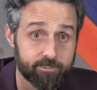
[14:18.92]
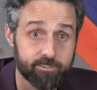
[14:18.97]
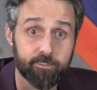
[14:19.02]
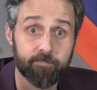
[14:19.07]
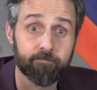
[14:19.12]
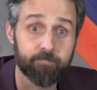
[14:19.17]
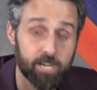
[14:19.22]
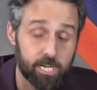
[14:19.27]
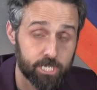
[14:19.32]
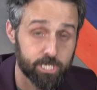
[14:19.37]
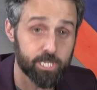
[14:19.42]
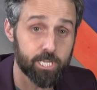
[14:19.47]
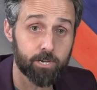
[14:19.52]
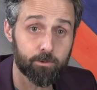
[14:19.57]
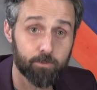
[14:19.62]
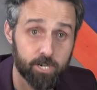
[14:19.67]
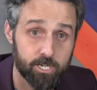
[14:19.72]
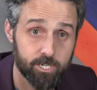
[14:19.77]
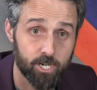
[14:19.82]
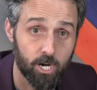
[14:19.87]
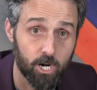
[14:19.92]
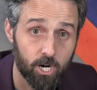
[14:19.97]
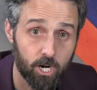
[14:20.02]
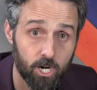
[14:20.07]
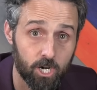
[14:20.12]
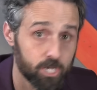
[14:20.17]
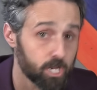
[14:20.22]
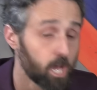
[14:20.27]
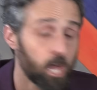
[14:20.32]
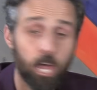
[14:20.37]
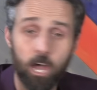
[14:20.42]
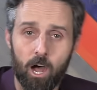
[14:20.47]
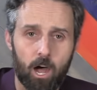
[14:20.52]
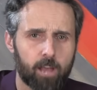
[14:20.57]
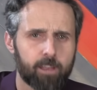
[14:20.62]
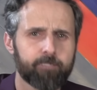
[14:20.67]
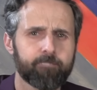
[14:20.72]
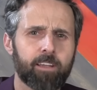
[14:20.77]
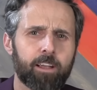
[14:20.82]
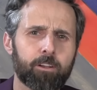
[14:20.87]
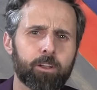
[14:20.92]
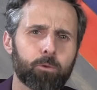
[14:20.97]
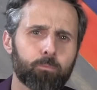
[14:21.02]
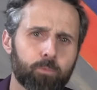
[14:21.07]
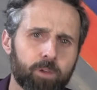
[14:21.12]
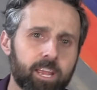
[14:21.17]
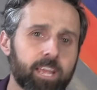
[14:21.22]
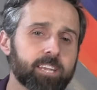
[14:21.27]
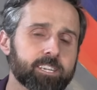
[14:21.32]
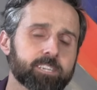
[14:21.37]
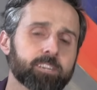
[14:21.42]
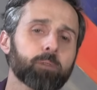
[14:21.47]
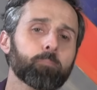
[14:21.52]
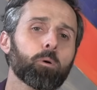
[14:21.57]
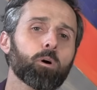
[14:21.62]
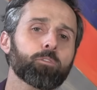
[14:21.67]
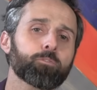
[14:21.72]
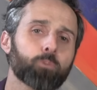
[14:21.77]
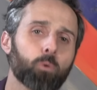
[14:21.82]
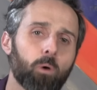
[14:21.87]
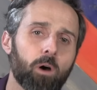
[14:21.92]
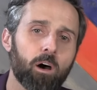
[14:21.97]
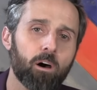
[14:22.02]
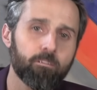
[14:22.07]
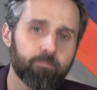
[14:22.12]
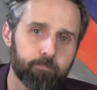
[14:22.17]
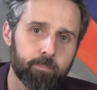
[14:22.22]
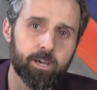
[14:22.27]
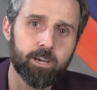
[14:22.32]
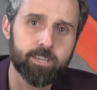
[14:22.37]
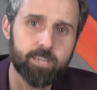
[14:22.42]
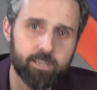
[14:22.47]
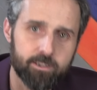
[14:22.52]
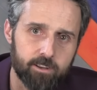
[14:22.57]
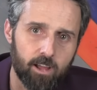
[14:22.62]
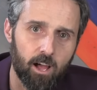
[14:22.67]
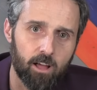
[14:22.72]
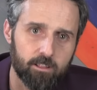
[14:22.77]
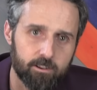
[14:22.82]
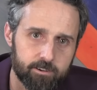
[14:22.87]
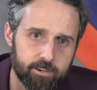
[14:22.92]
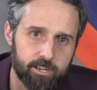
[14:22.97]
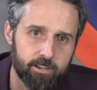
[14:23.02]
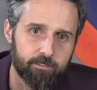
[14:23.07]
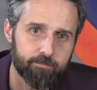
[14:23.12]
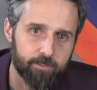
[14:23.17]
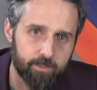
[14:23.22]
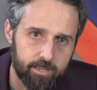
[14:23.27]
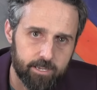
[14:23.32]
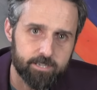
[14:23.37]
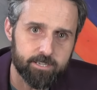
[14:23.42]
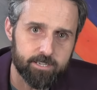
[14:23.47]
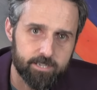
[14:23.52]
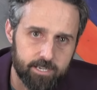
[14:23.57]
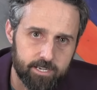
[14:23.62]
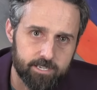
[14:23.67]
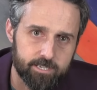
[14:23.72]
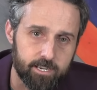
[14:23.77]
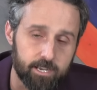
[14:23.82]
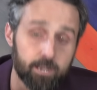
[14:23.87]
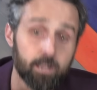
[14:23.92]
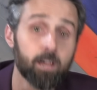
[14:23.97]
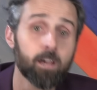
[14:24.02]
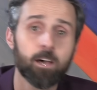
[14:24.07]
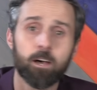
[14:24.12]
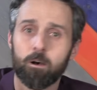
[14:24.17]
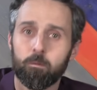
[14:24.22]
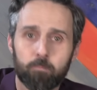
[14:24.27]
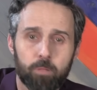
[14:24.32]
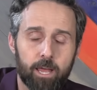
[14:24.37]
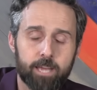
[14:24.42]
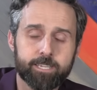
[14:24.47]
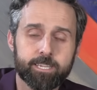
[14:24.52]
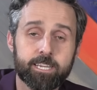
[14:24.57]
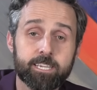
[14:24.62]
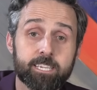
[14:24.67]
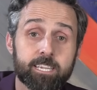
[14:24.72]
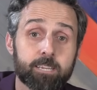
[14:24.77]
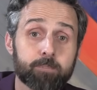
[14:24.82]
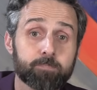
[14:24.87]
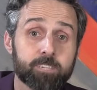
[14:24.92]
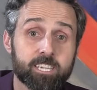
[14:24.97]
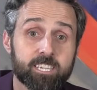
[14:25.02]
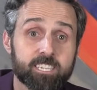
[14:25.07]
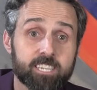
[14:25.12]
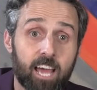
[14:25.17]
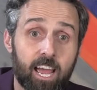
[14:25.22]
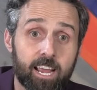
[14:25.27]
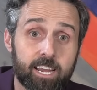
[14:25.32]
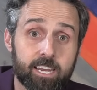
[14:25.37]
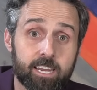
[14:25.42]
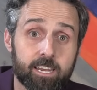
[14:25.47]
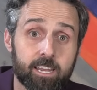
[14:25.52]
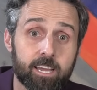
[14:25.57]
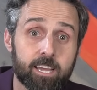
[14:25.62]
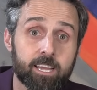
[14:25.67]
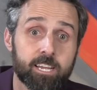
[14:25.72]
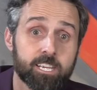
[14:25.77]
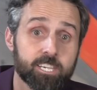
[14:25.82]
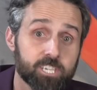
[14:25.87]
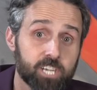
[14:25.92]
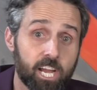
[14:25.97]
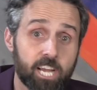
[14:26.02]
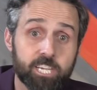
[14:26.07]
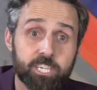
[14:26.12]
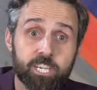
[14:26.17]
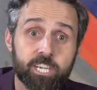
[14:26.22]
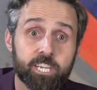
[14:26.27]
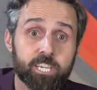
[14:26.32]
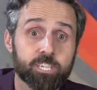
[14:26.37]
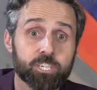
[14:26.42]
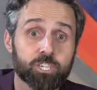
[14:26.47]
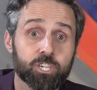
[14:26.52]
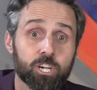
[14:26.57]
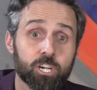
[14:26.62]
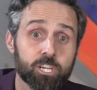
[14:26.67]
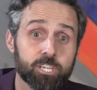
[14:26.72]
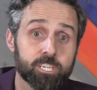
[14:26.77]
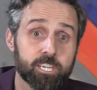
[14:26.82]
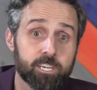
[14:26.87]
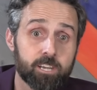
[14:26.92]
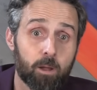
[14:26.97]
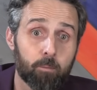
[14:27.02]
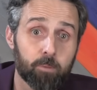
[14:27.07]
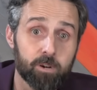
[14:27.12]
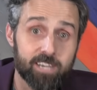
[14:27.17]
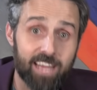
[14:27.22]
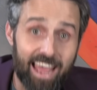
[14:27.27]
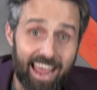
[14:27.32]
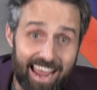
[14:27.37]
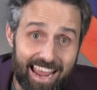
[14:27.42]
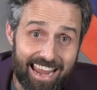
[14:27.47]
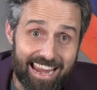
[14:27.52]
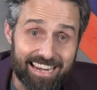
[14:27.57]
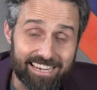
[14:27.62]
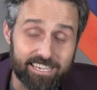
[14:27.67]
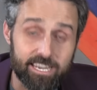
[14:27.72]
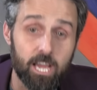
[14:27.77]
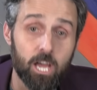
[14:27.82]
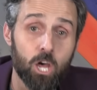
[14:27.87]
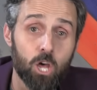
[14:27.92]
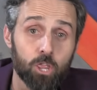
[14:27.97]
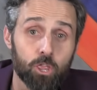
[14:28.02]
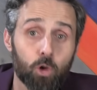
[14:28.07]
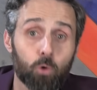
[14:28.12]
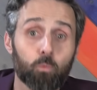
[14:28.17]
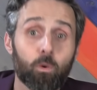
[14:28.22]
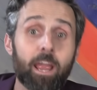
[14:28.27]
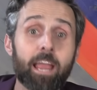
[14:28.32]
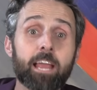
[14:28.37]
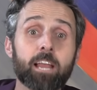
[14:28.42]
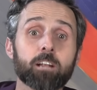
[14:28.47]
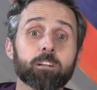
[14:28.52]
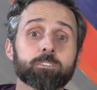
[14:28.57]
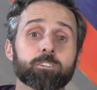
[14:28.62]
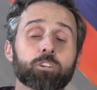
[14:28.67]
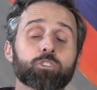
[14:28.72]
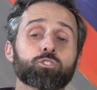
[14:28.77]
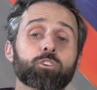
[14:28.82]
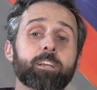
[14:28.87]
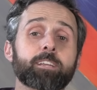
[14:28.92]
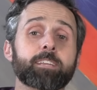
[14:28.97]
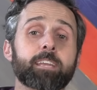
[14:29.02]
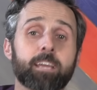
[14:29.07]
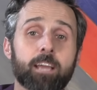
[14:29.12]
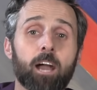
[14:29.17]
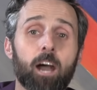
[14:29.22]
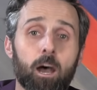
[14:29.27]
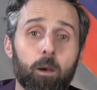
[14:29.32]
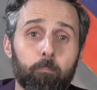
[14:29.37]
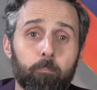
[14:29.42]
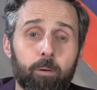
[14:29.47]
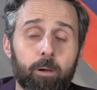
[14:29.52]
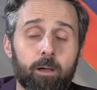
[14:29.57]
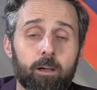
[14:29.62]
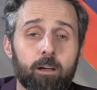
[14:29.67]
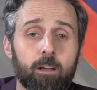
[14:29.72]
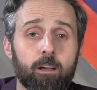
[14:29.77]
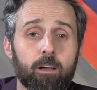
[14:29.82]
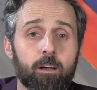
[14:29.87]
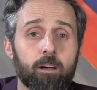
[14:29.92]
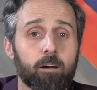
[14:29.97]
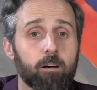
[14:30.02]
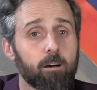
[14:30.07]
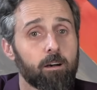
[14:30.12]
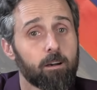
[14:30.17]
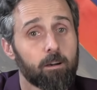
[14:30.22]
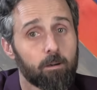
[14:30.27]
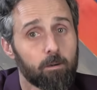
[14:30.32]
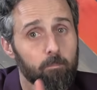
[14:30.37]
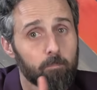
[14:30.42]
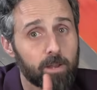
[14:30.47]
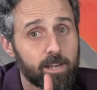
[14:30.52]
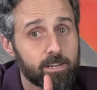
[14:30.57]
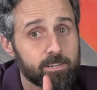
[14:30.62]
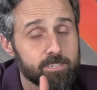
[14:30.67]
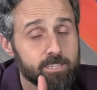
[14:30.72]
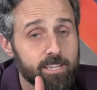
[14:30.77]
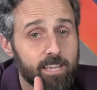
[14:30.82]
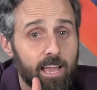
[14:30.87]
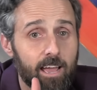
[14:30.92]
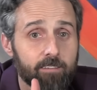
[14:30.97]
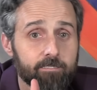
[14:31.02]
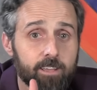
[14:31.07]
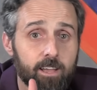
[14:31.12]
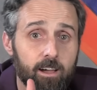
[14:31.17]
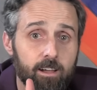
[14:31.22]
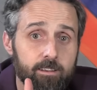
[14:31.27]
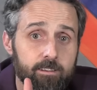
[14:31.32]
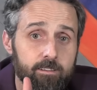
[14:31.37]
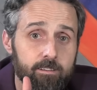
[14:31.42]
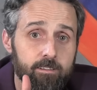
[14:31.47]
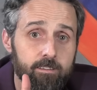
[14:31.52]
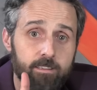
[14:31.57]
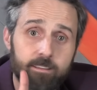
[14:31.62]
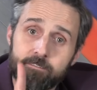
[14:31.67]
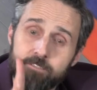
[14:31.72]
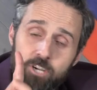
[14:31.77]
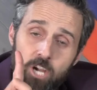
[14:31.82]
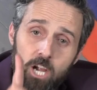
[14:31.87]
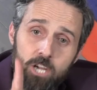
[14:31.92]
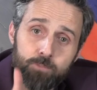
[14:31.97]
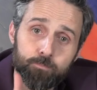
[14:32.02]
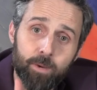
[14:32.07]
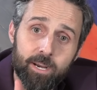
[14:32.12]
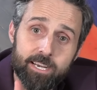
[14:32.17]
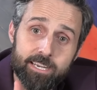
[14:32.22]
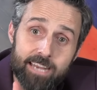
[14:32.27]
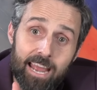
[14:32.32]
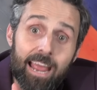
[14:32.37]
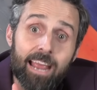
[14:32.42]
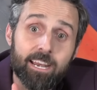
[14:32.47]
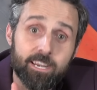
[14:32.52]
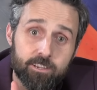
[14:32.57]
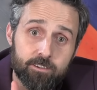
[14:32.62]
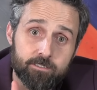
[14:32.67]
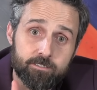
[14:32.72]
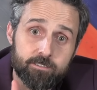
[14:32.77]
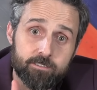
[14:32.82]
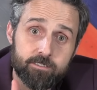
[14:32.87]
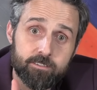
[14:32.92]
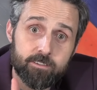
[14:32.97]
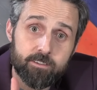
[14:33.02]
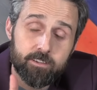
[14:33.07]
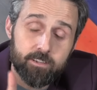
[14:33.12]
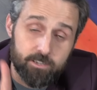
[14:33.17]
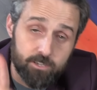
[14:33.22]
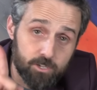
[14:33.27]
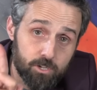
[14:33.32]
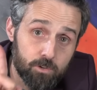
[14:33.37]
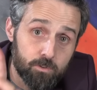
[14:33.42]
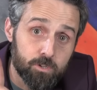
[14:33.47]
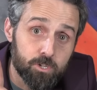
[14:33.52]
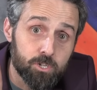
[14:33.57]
has officially returned on a very reasonable $12 million deal for this season. Plus, he seems excited, changing his jersey number to 8. The Raiders are trending up. But here's the caveat. If Josh McDaniels is too